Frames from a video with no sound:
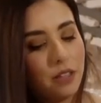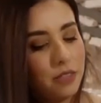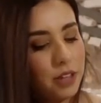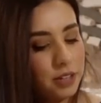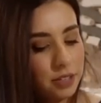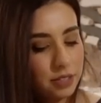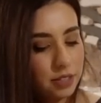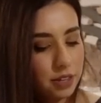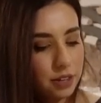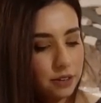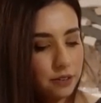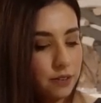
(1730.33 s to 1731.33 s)
This
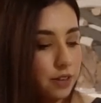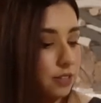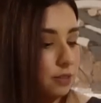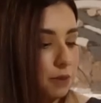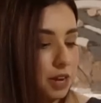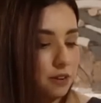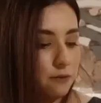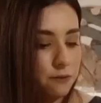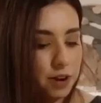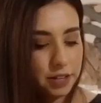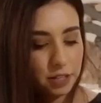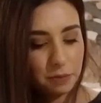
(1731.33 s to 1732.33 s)
is a made in
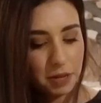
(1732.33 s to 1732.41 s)
France